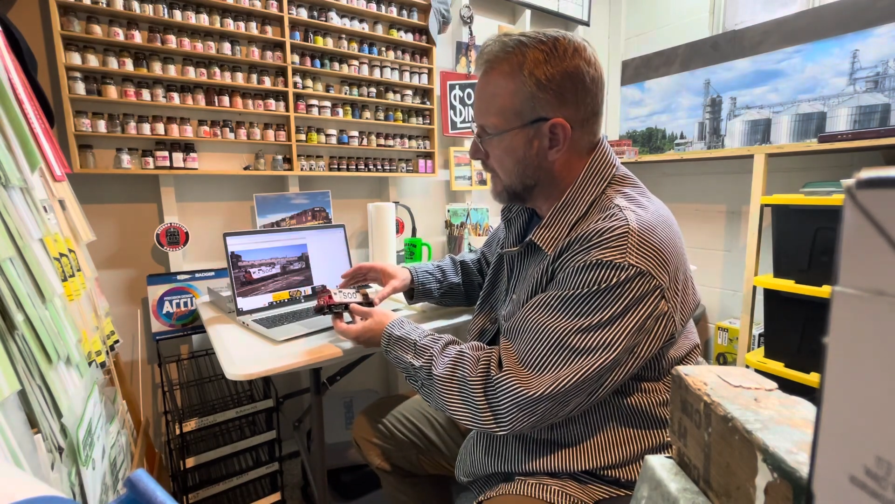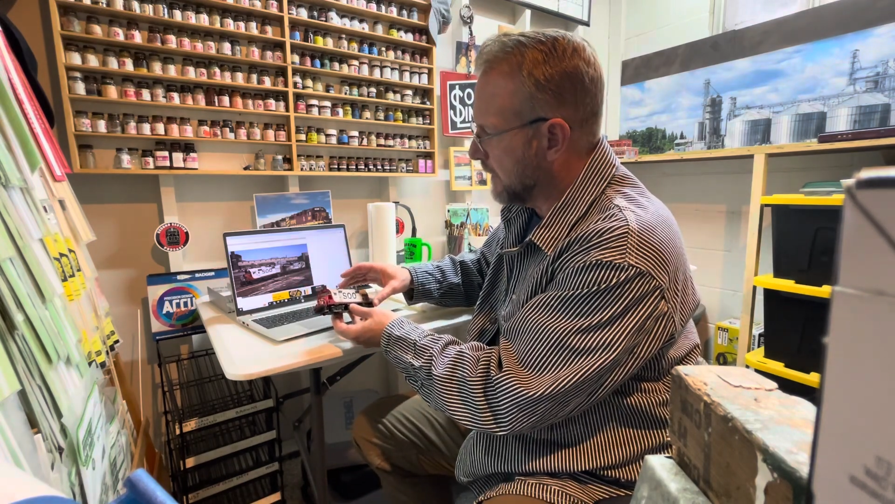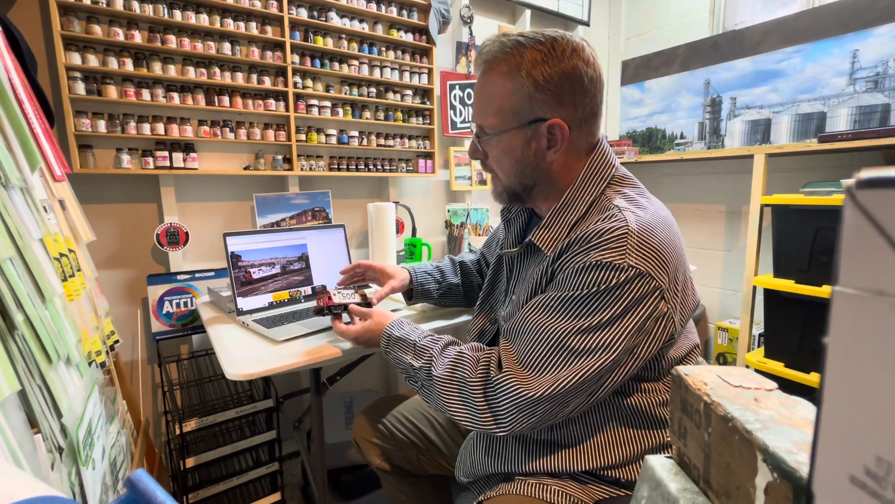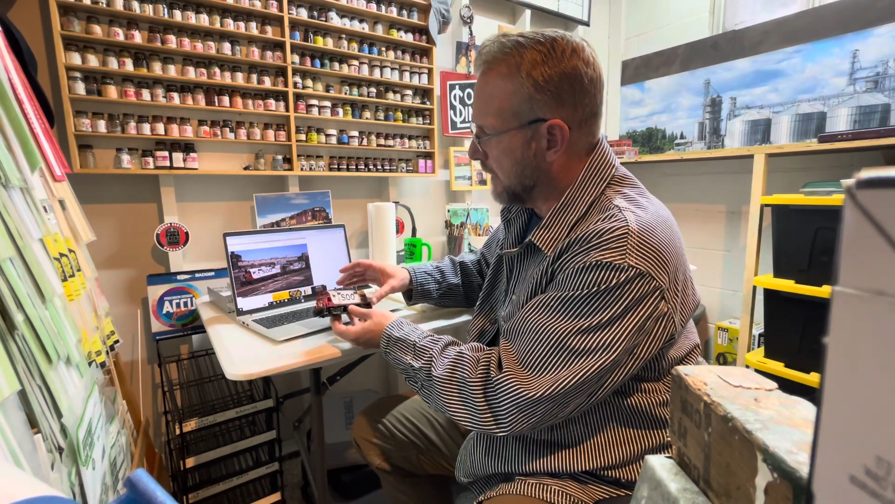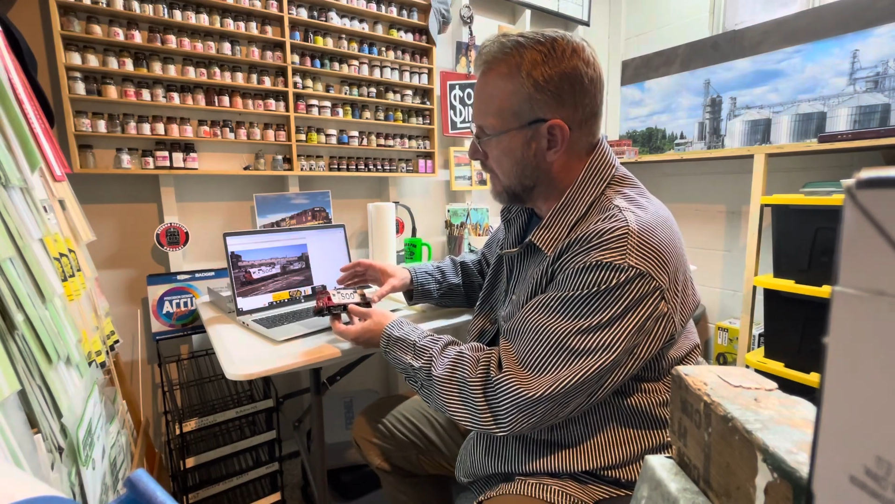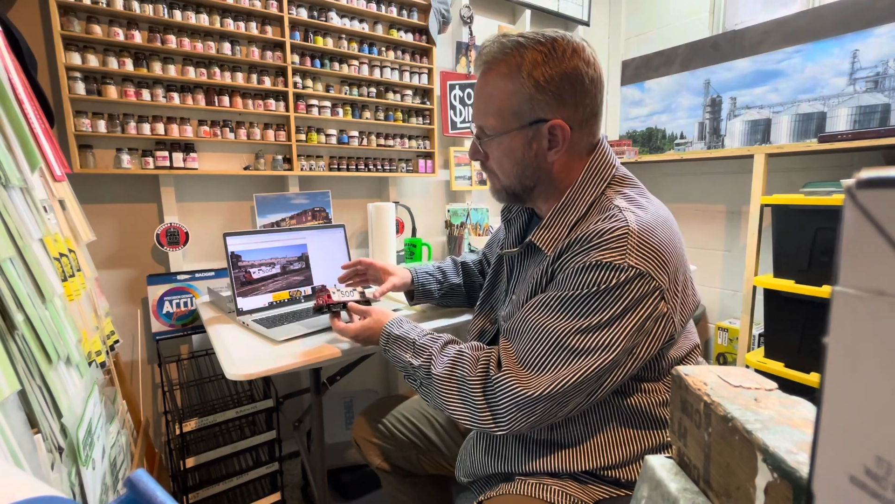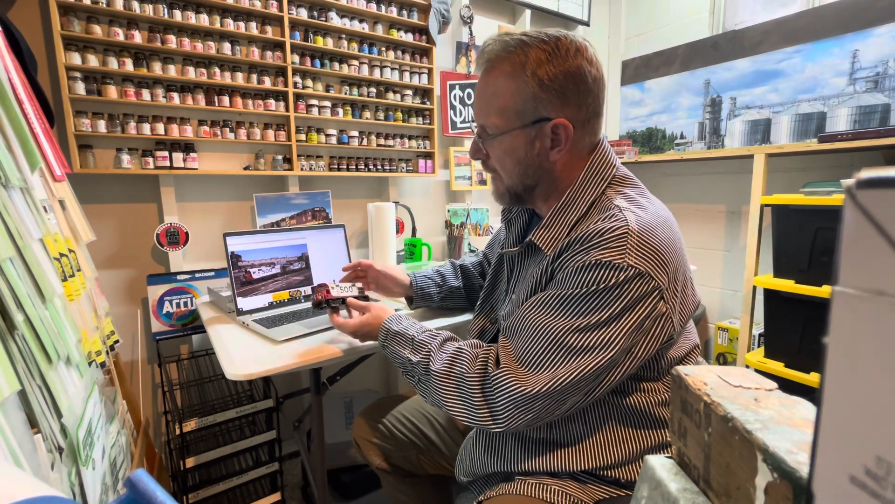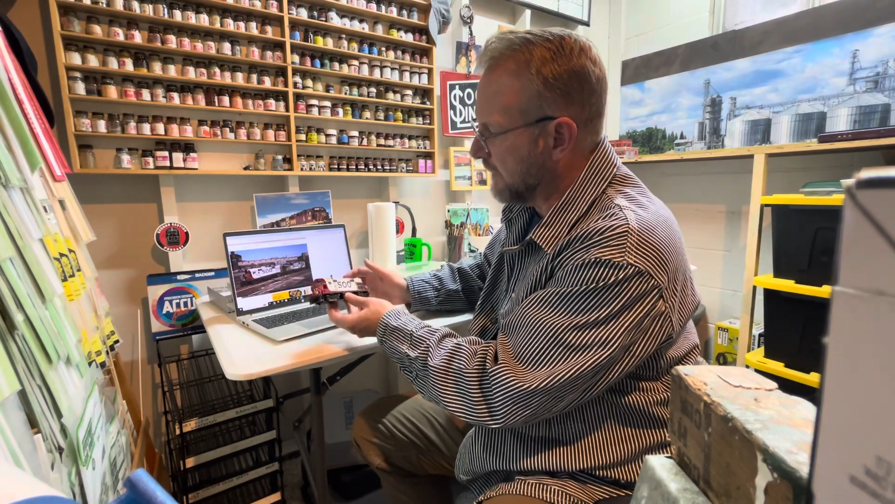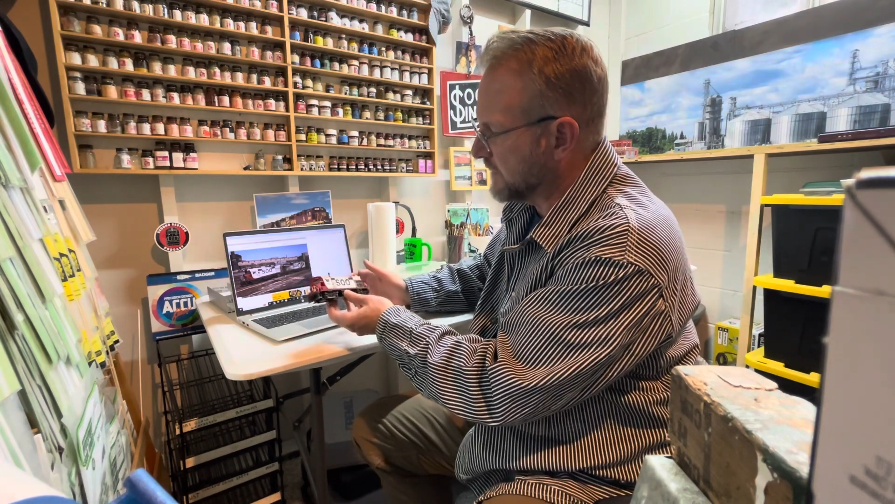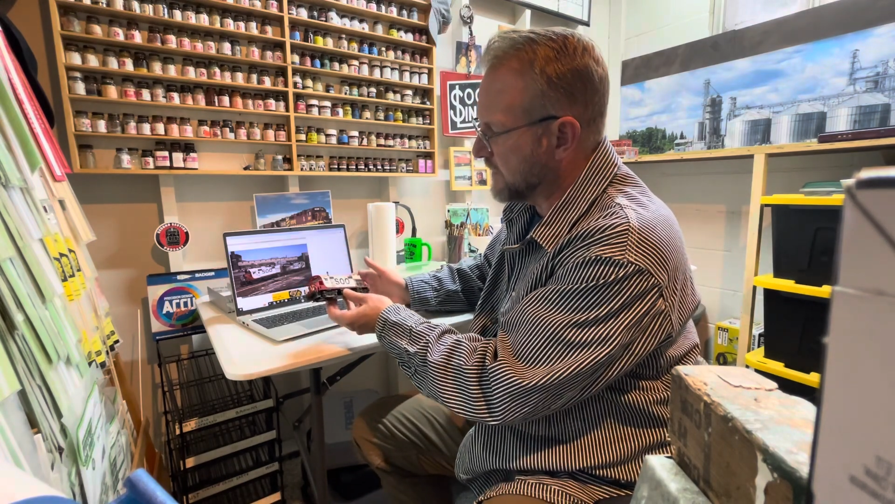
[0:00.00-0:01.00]

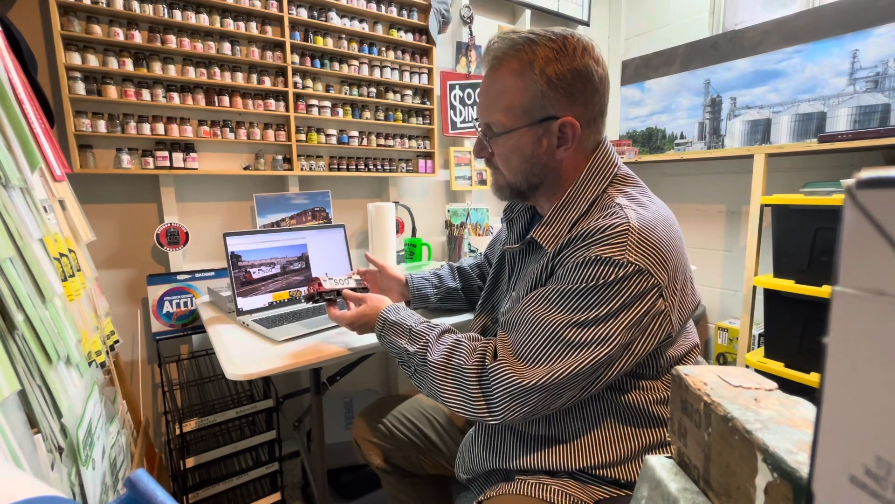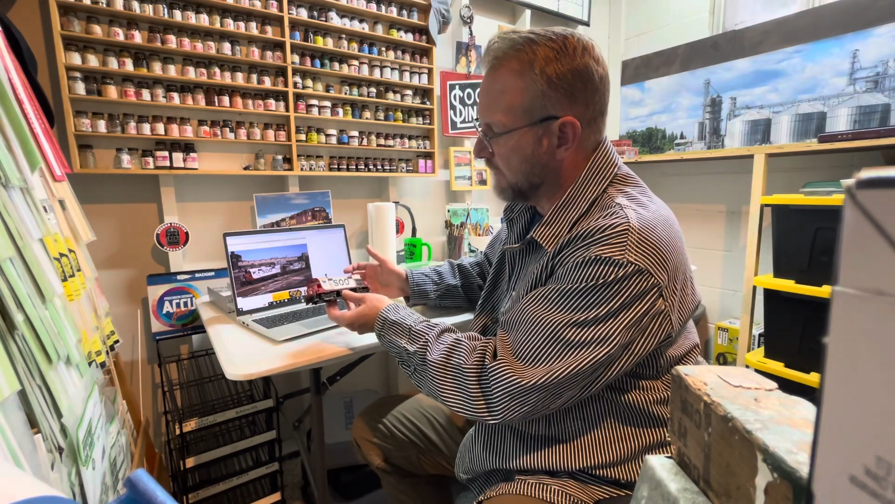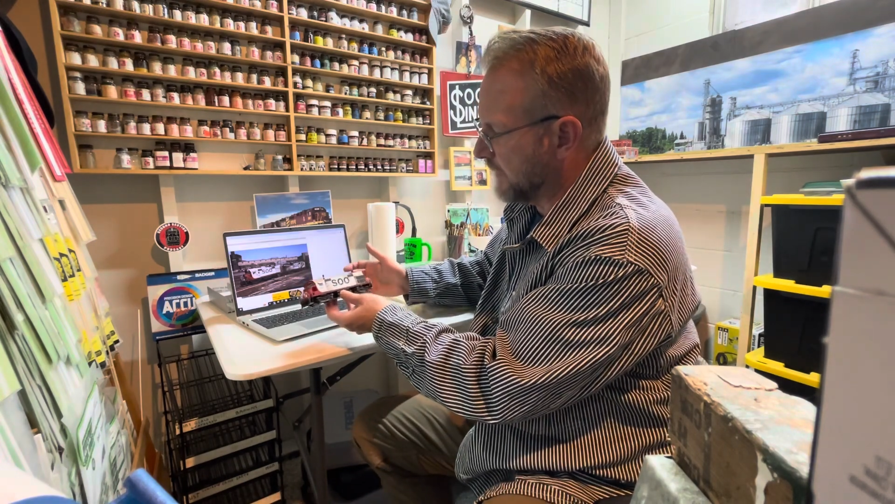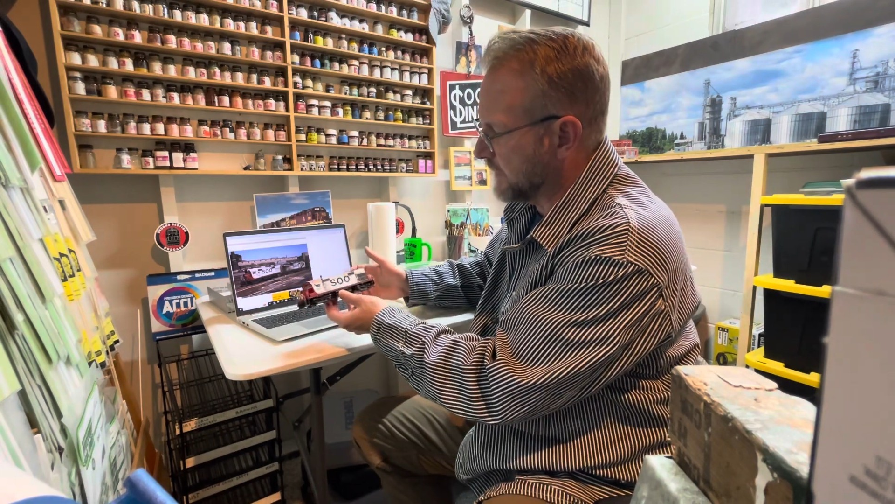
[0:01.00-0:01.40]
relatively in